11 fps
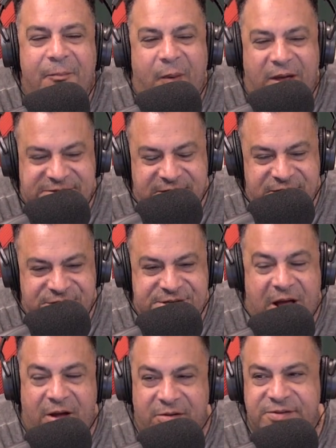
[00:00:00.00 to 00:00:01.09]
I'm to. I'm busting your
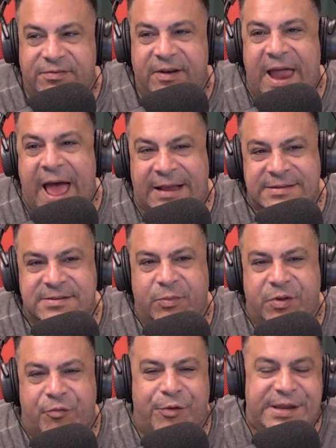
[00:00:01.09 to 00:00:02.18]
stones. Relax with
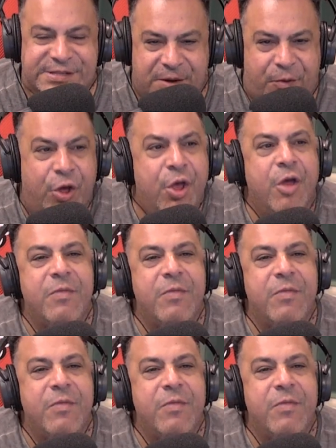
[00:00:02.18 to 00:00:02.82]
uh, the reasonable.